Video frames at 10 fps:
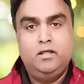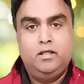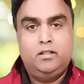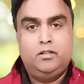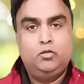
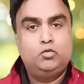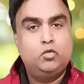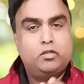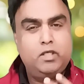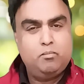they used to
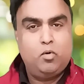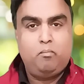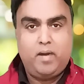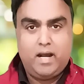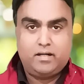keep on
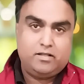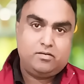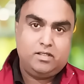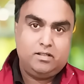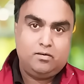
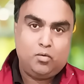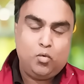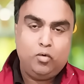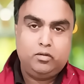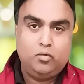practicing
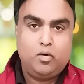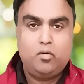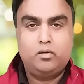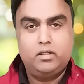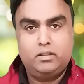all
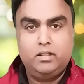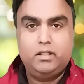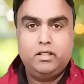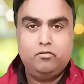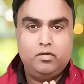throughout until
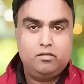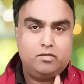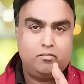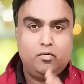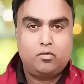the evening,
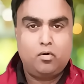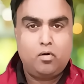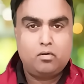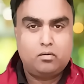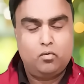7
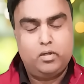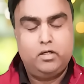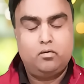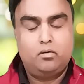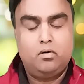o'clock or
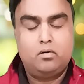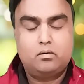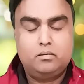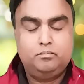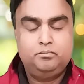8 o'clock.
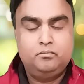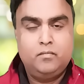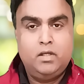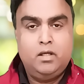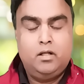
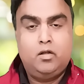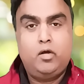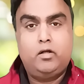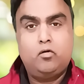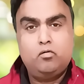Now,
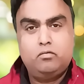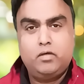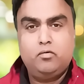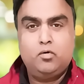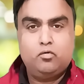at around
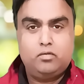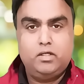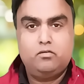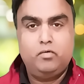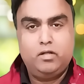7 or
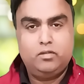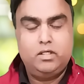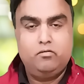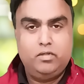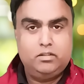6, whenever the
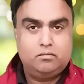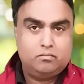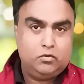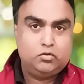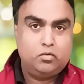evening
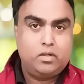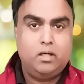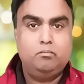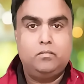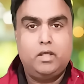used to
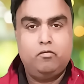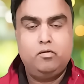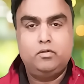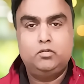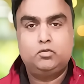come,
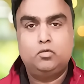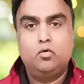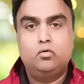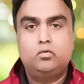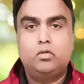everyone used to
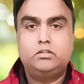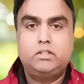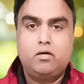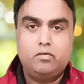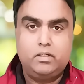go through the
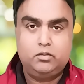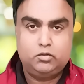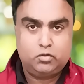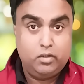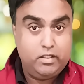shower and
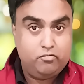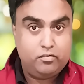used to leave.